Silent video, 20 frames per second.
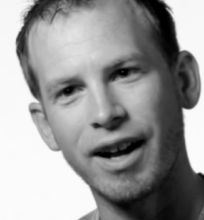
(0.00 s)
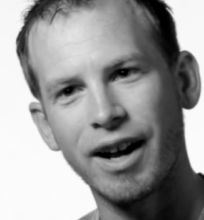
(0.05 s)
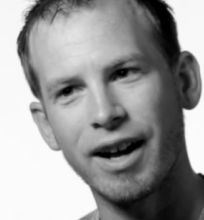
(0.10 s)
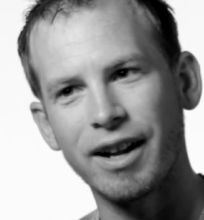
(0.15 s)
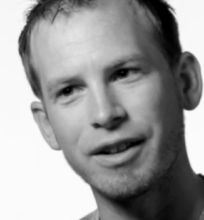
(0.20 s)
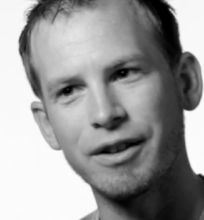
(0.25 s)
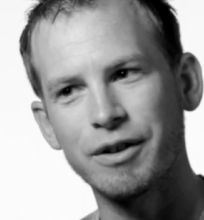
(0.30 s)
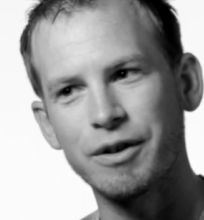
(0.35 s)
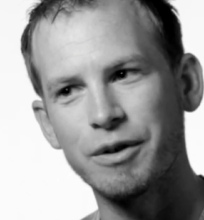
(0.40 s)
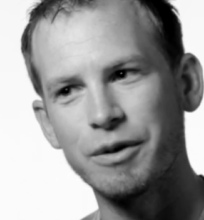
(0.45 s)

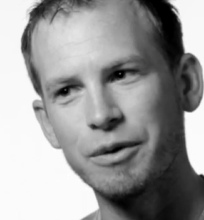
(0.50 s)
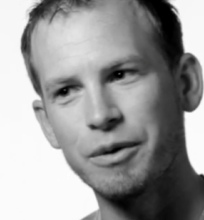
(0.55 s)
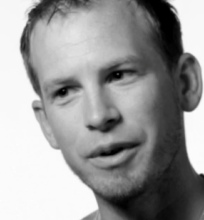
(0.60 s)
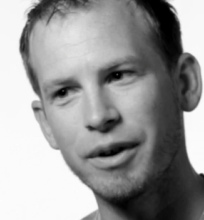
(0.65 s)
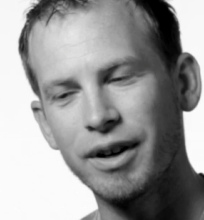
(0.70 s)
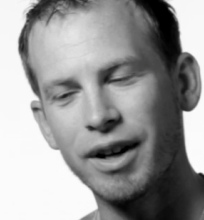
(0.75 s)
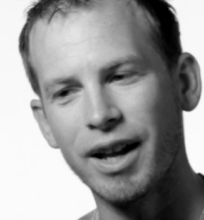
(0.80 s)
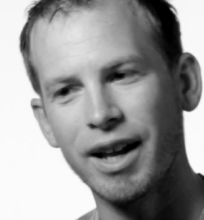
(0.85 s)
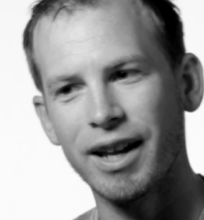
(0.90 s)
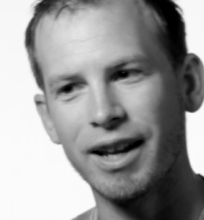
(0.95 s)
I
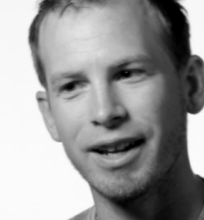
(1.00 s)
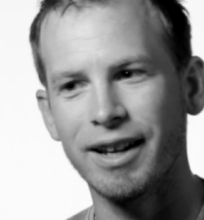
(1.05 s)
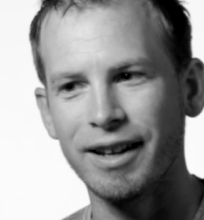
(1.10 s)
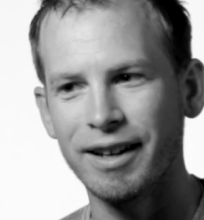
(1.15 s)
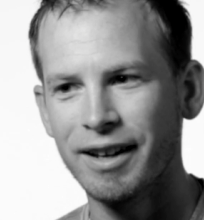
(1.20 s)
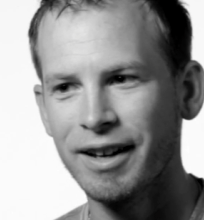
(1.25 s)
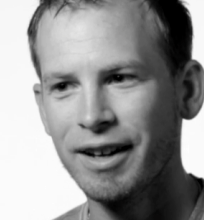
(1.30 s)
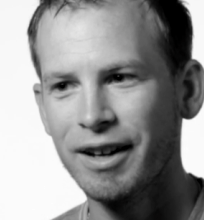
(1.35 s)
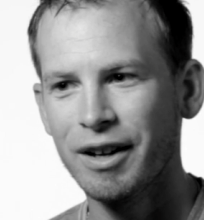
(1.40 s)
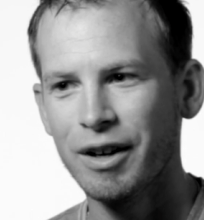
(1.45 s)
knew
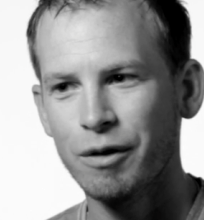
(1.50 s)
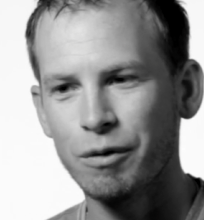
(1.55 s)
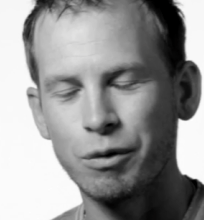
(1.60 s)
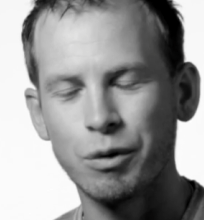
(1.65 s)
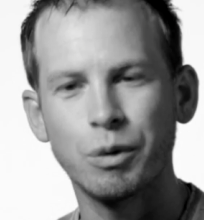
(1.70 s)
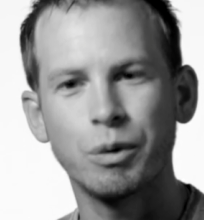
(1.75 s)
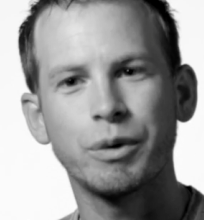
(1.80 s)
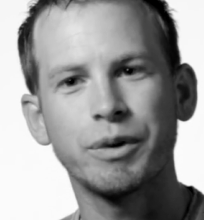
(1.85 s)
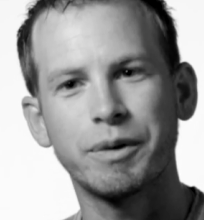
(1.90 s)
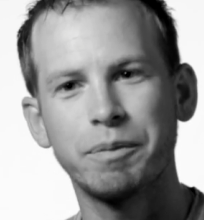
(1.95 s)
a
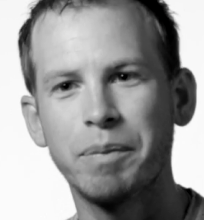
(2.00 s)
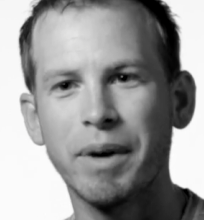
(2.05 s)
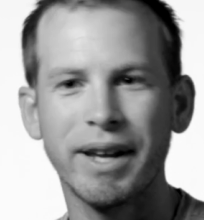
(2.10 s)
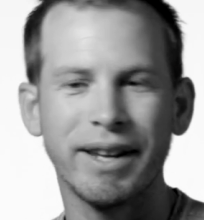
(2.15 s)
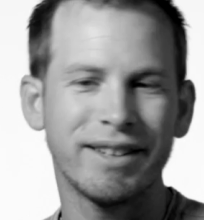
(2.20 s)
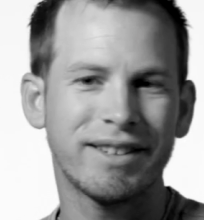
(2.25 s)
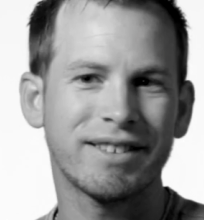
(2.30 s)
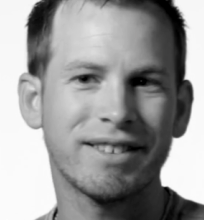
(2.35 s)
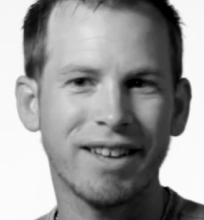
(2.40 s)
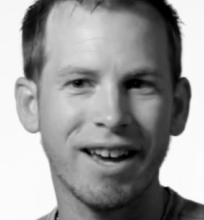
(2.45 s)

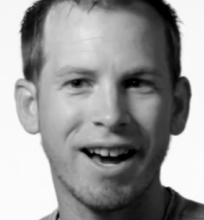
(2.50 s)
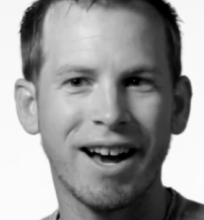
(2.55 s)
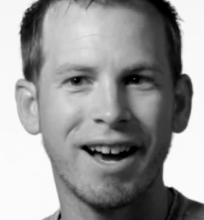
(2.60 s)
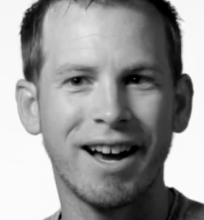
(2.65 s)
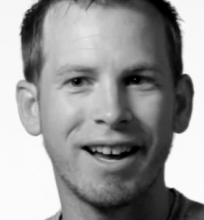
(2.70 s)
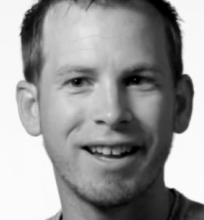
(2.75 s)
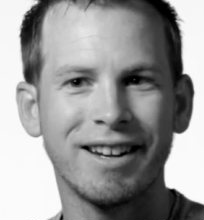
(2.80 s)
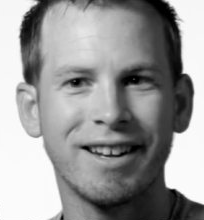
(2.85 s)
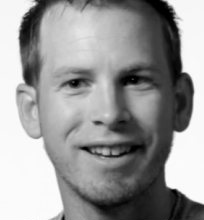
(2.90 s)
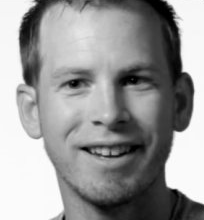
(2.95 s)
rules-based
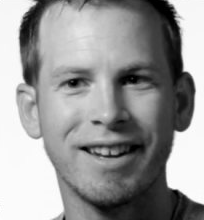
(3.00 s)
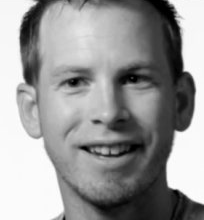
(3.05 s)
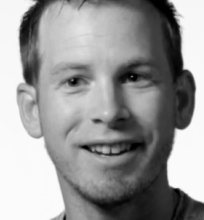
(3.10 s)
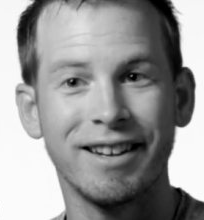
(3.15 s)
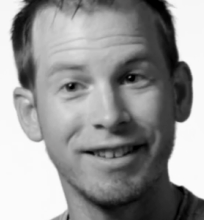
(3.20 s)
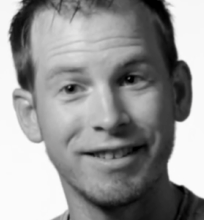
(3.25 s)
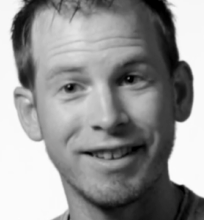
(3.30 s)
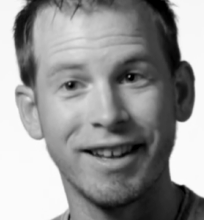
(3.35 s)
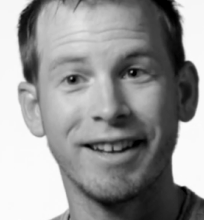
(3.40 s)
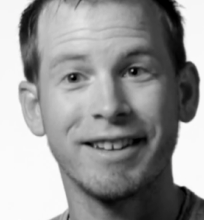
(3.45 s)
God
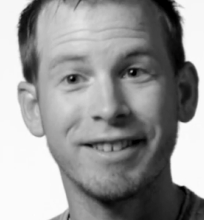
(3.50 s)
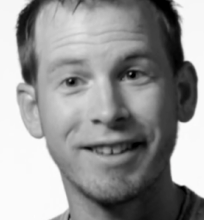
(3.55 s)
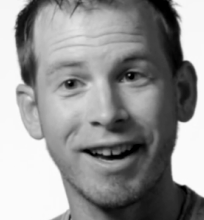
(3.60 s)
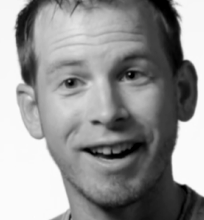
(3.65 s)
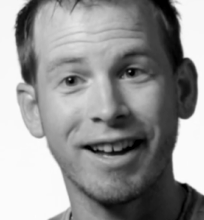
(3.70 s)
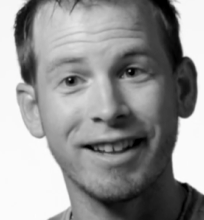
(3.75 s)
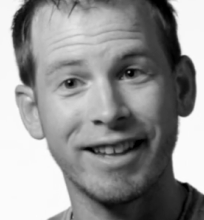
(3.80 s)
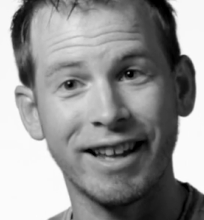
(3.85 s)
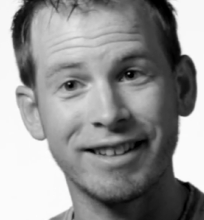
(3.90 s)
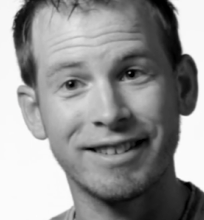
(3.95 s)
and a dead
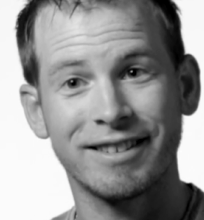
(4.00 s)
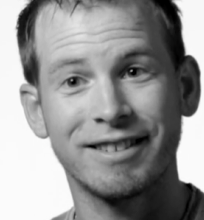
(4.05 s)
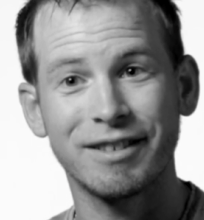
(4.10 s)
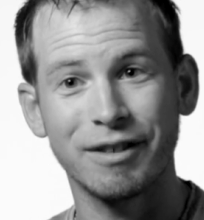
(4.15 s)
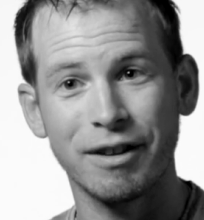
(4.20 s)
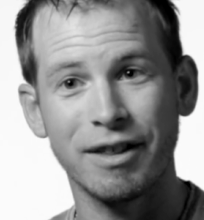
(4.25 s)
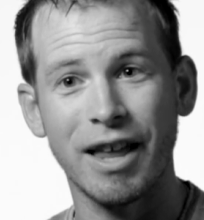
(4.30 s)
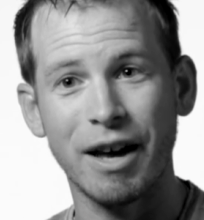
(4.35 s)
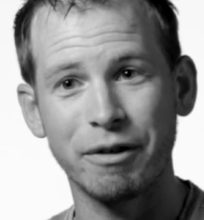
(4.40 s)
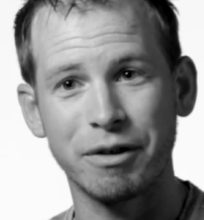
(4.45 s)
God.
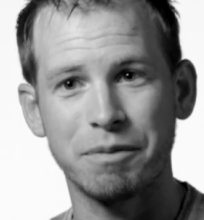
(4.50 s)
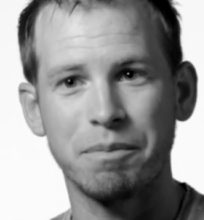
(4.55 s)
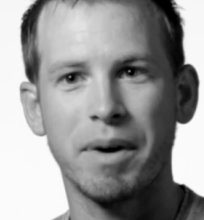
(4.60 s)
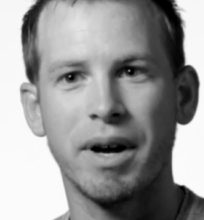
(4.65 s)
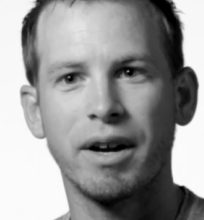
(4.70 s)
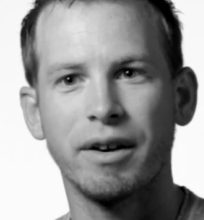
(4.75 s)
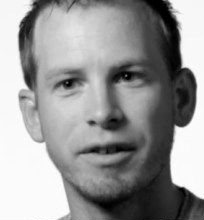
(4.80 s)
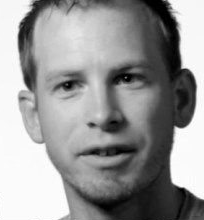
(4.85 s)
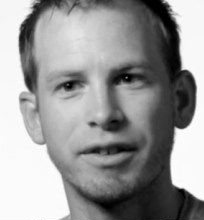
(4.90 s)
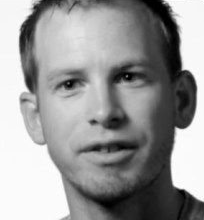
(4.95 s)
That was
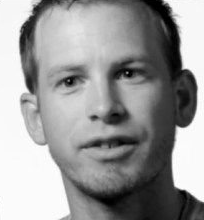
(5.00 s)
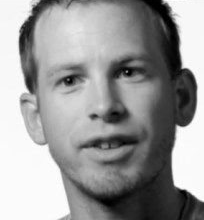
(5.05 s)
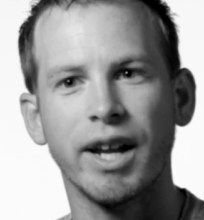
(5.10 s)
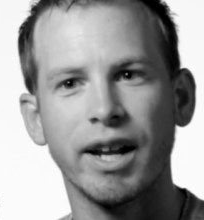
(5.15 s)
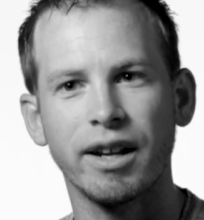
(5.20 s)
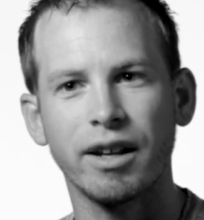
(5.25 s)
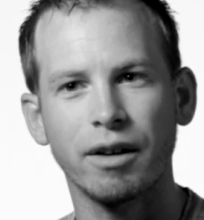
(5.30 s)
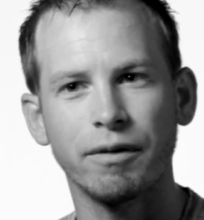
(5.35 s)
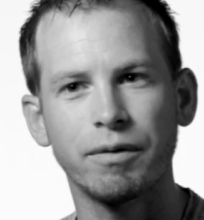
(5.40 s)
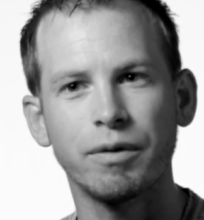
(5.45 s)
my
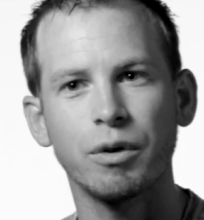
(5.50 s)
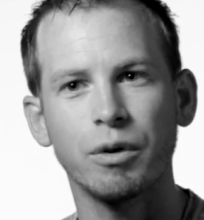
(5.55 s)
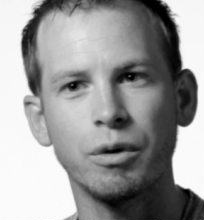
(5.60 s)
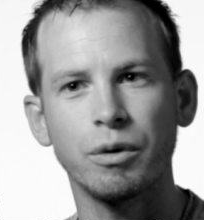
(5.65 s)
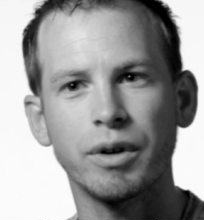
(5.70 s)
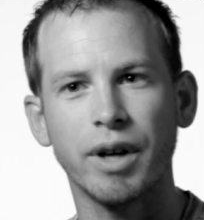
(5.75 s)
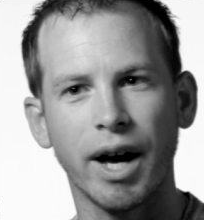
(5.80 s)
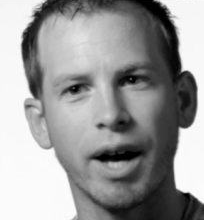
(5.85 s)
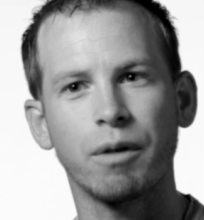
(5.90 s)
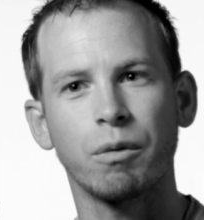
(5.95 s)
understanding of
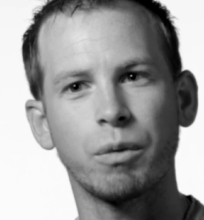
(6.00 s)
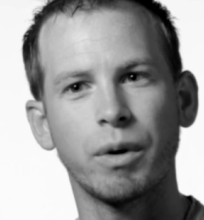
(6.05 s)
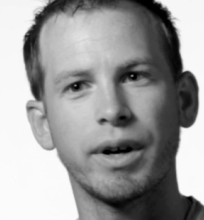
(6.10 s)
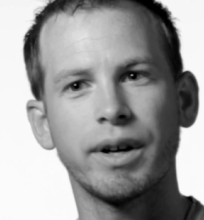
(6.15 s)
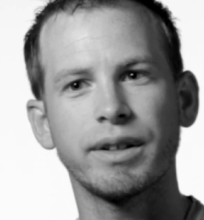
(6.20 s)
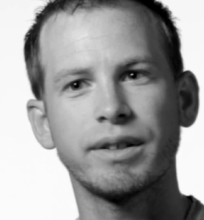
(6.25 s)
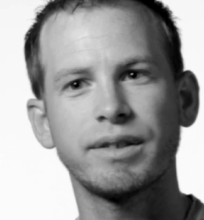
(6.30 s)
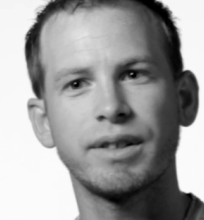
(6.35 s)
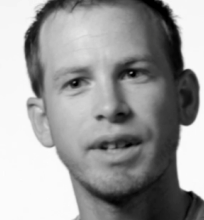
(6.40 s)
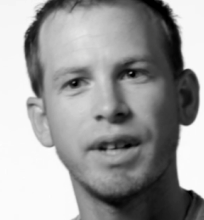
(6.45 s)
who God
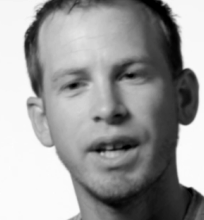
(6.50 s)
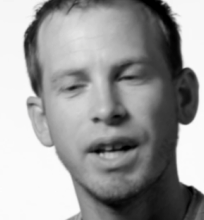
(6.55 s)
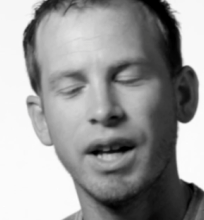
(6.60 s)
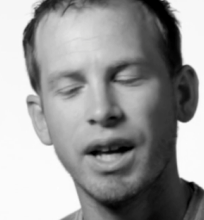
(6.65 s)
was.